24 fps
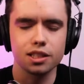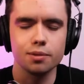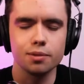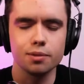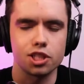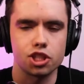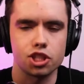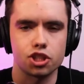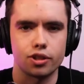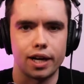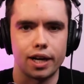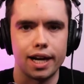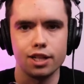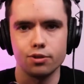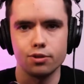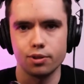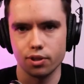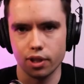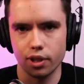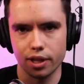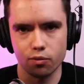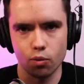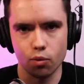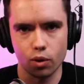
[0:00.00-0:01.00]
It's a little bit
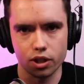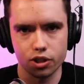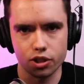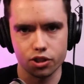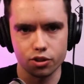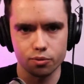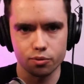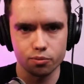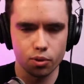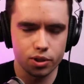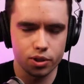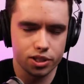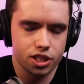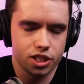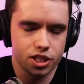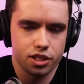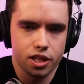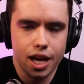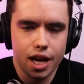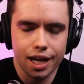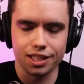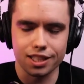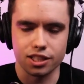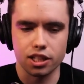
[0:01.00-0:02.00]
strange when you only have one or two employees,
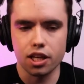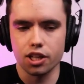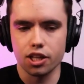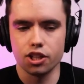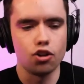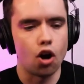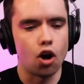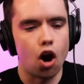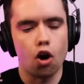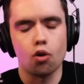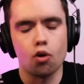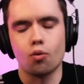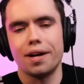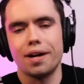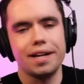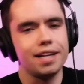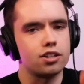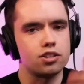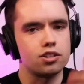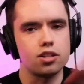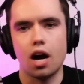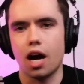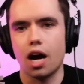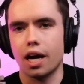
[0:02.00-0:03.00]
just because you
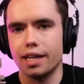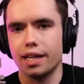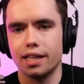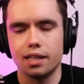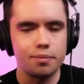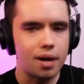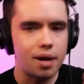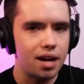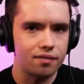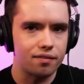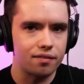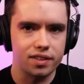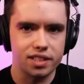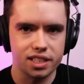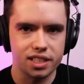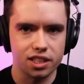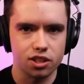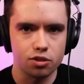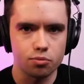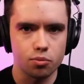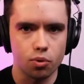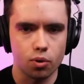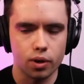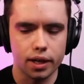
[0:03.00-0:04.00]
already are talking them every
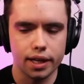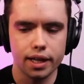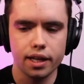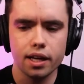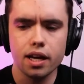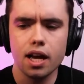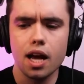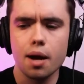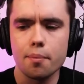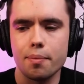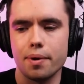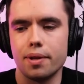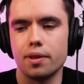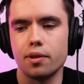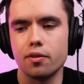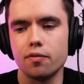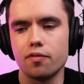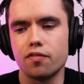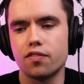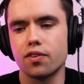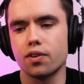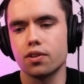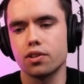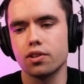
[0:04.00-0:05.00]
single morning. But
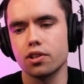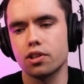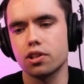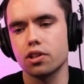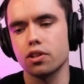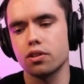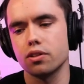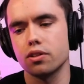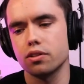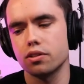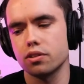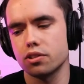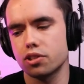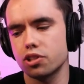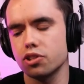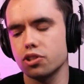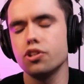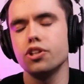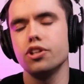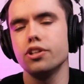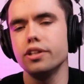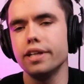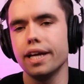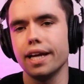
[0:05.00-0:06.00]
the, for, the
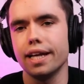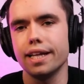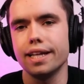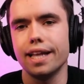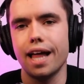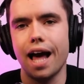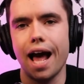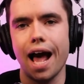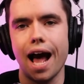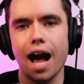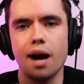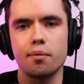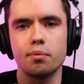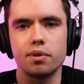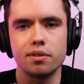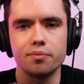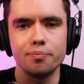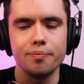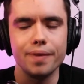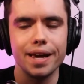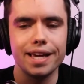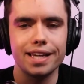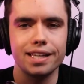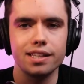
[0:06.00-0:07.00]
sooner you can get into that
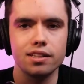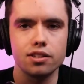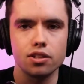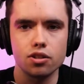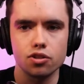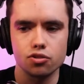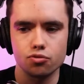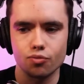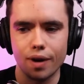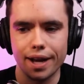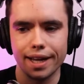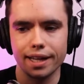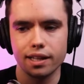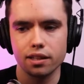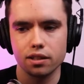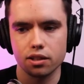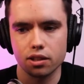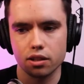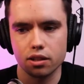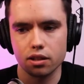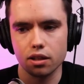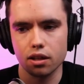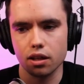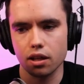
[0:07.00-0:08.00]
habit of making those
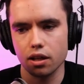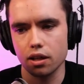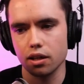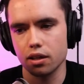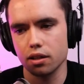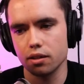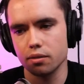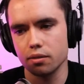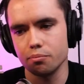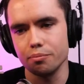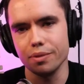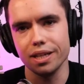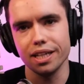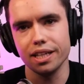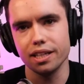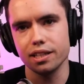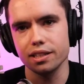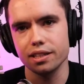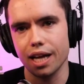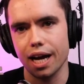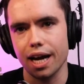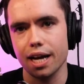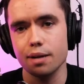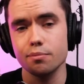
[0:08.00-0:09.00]
regular uh,
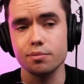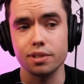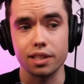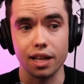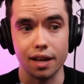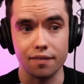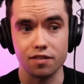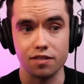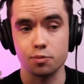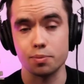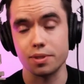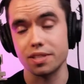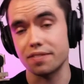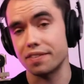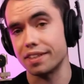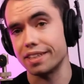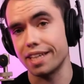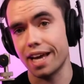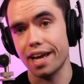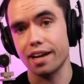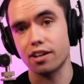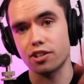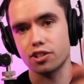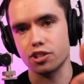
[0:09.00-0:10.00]
meeting times and have a
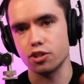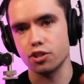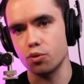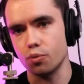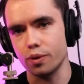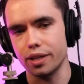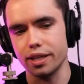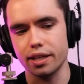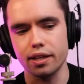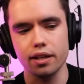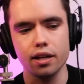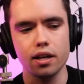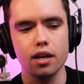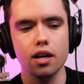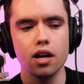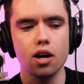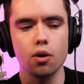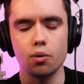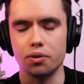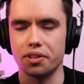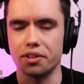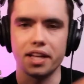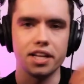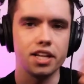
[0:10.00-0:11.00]
specific day or two a week
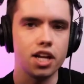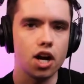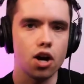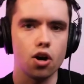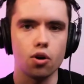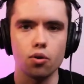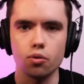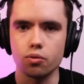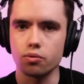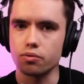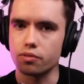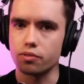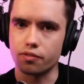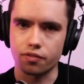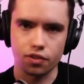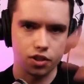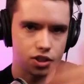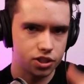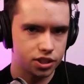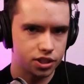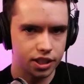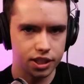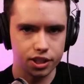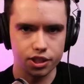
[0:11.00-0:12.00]
where they know
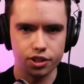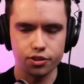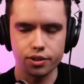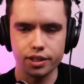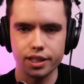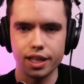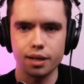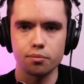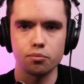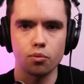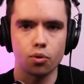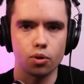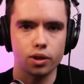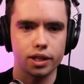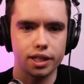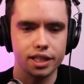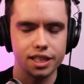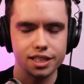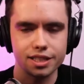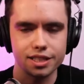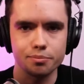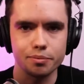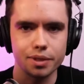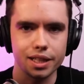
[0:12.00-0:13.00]
first thing you're doing that
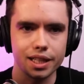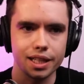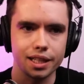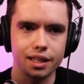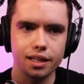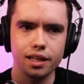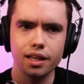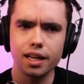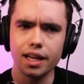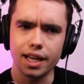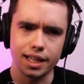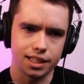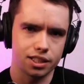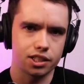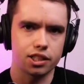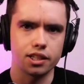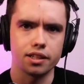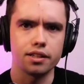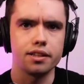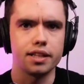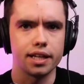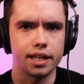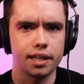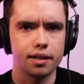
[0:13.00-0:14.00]
morning is a meeting is
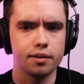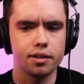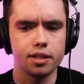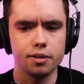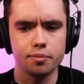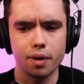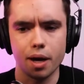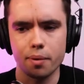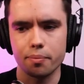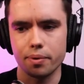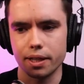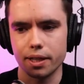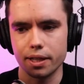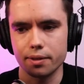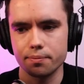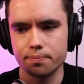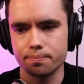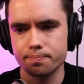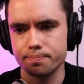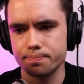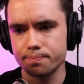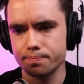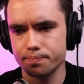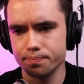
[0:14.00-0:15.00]
a good thing, uh, in my
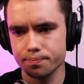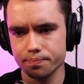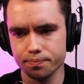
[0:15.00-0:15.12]
opinion.